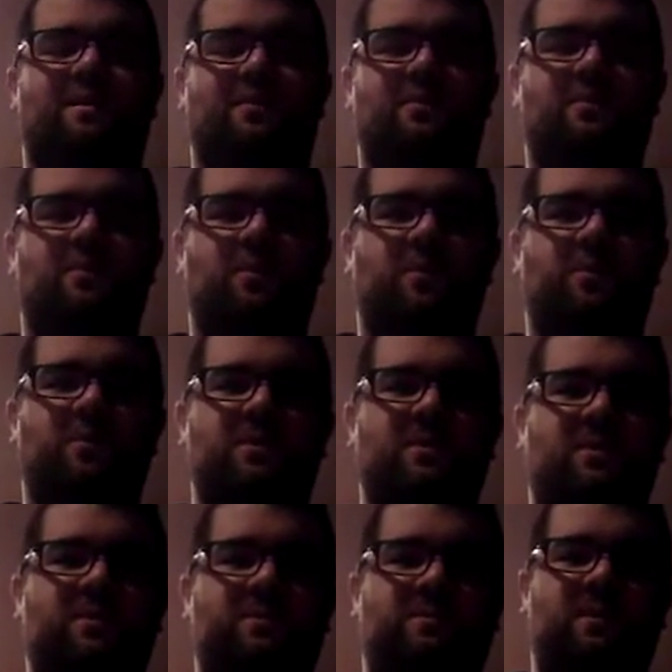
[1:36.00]
Super
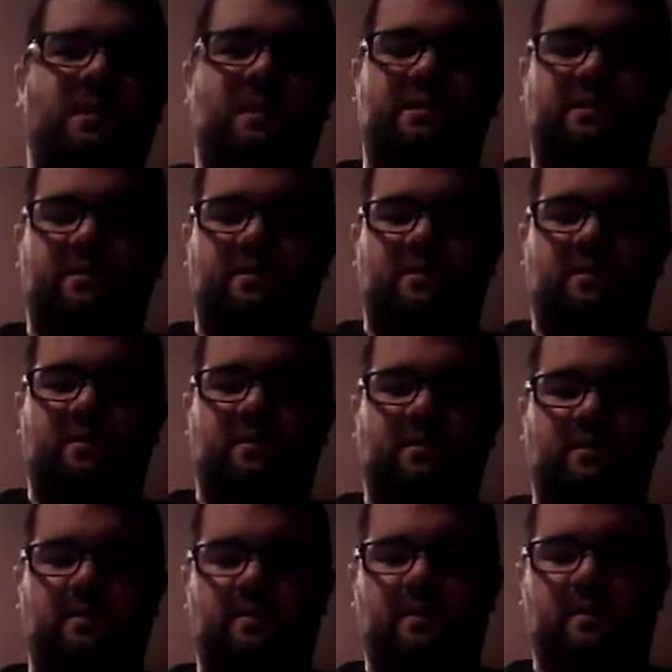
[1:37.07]
Princess Peach.
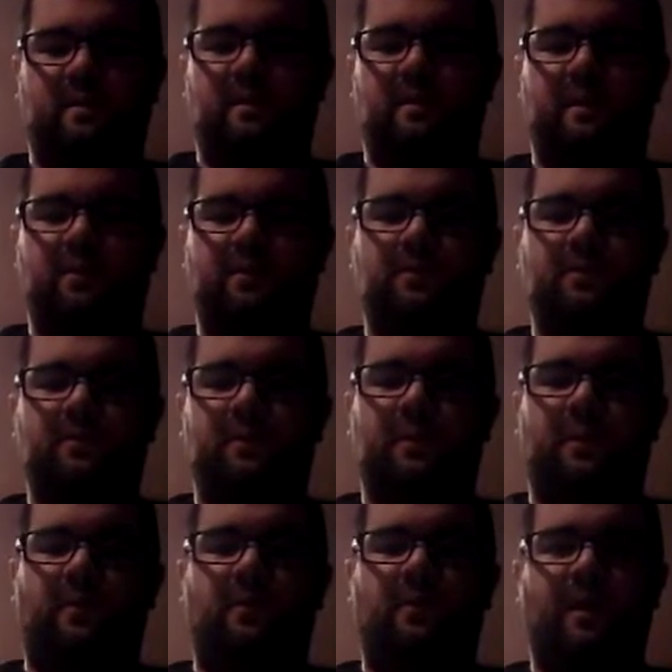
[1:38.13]
I know what you're
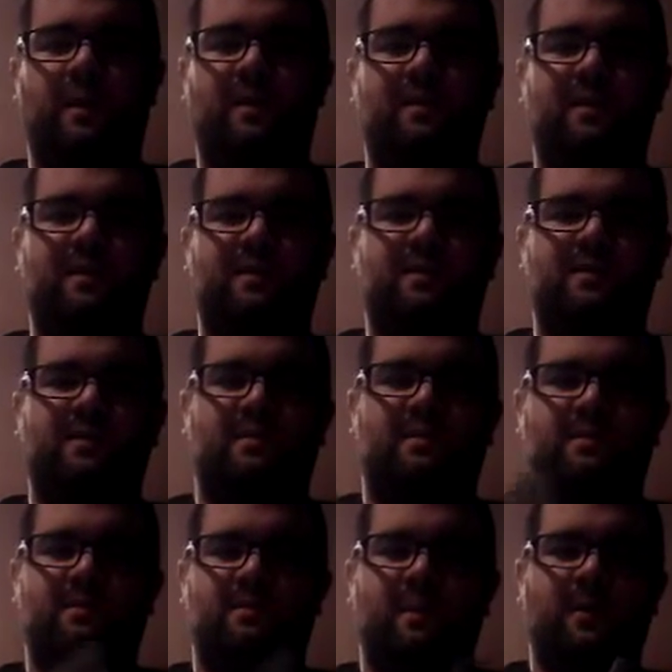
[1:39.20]
thinking. Why this?
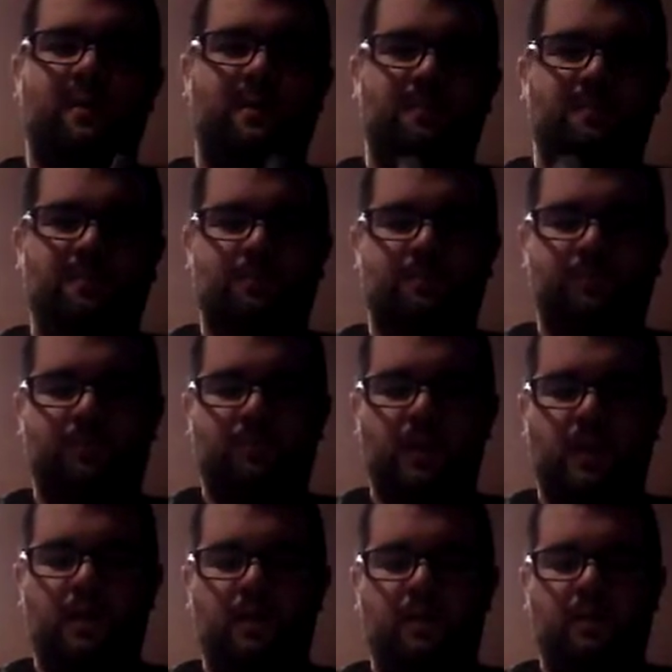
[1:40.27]
Well,
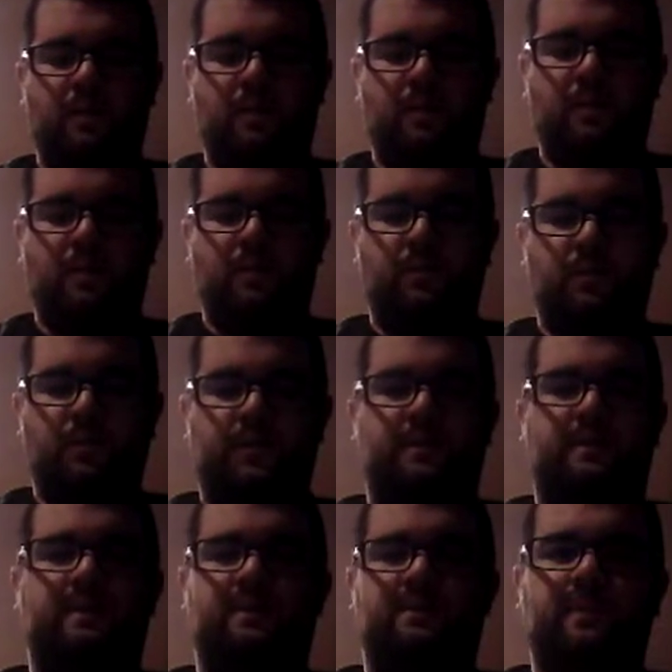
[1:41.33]

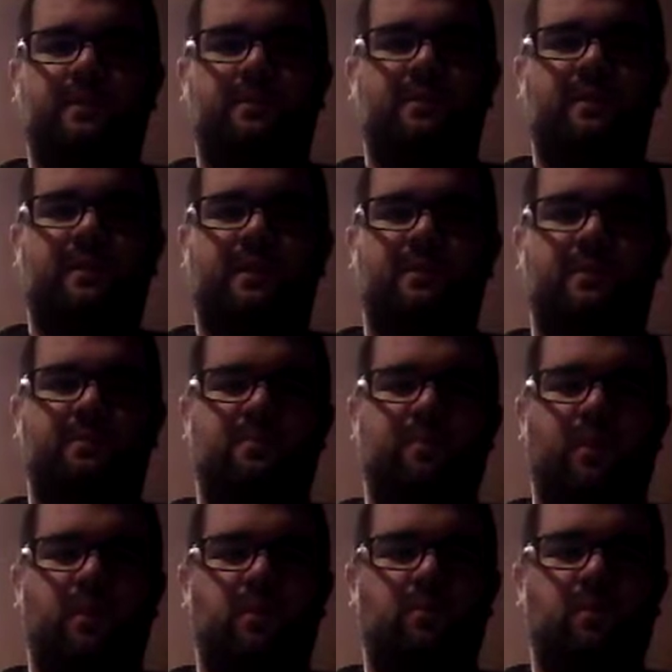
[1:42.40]
it's basically like Super
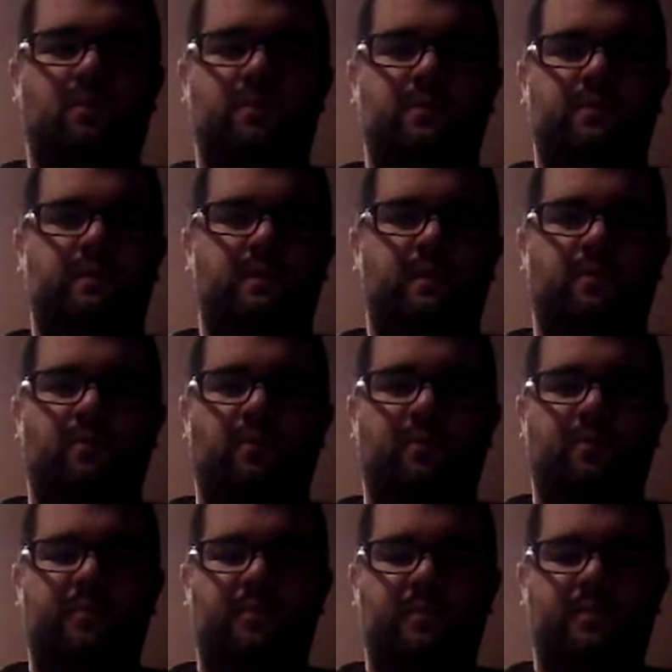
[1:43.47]
Mario Brothers in
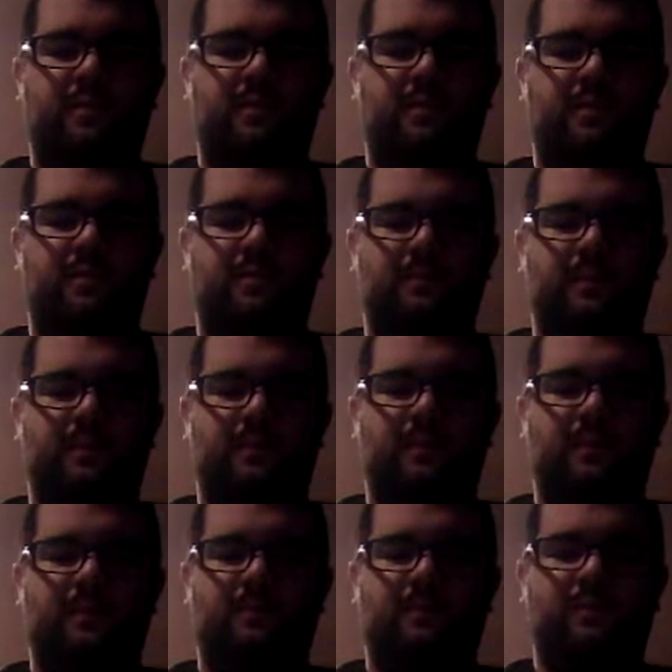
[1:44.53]
reverse.
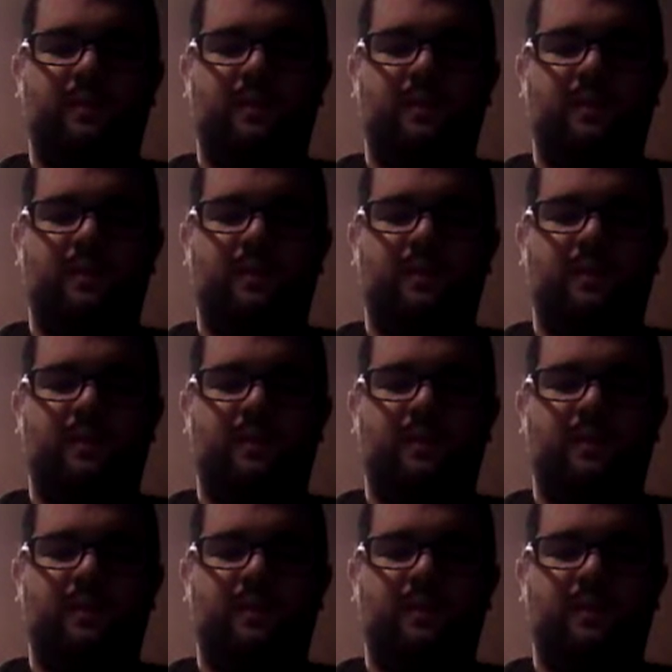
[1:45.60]
Instead